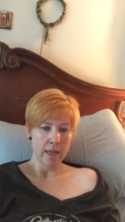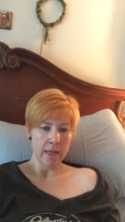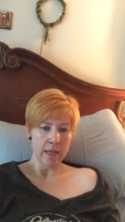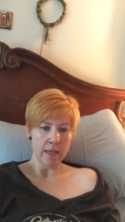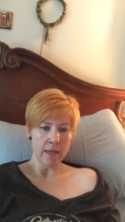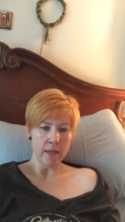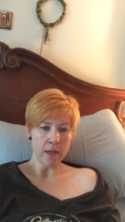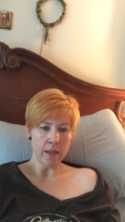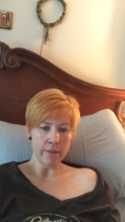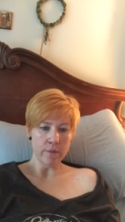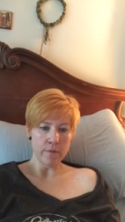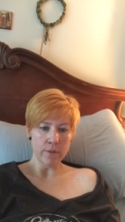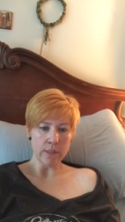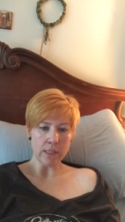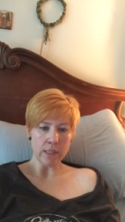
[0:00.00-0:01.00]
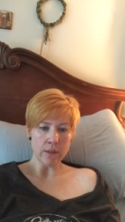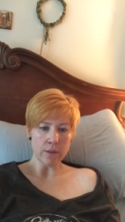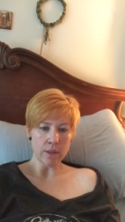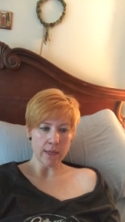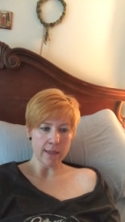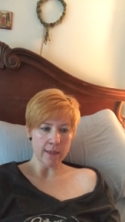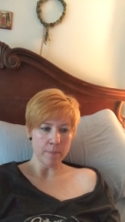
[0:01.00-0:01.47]
He had gone through physical
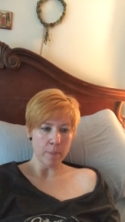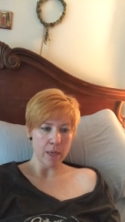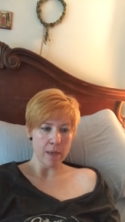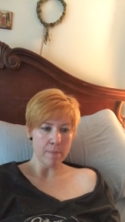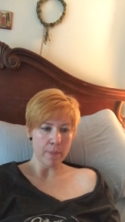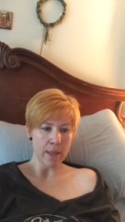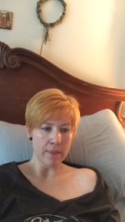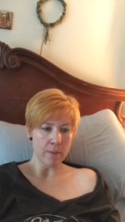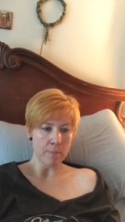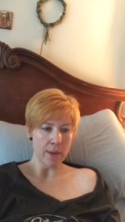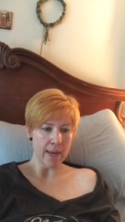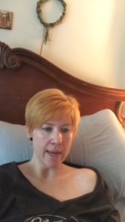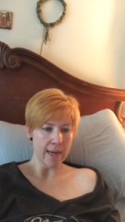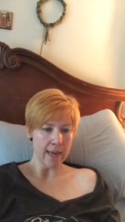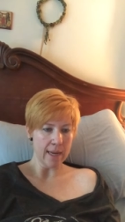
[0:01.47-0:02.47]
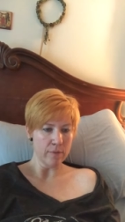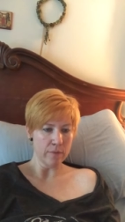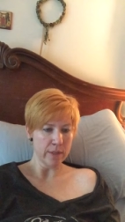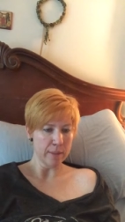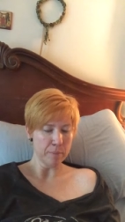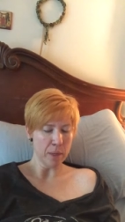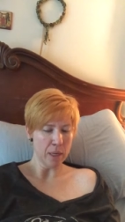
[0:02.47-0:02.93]
therapy, but the pain hadn't
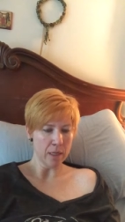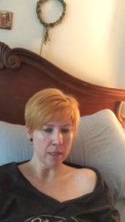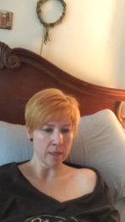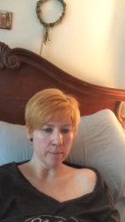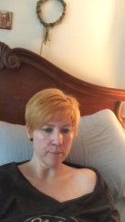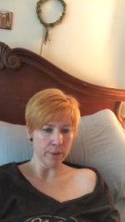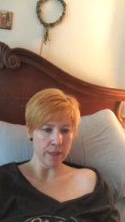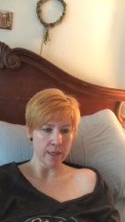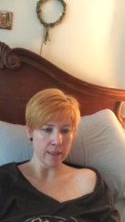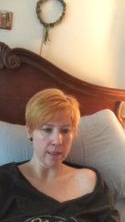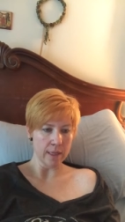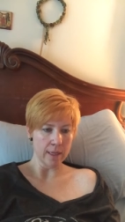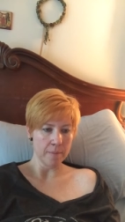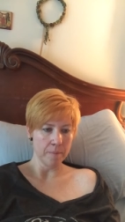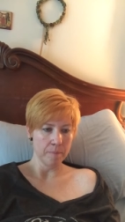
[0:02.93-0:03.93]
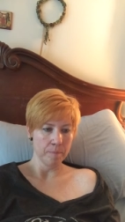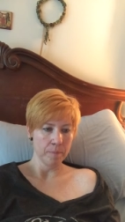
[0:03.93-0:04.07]
responded completely.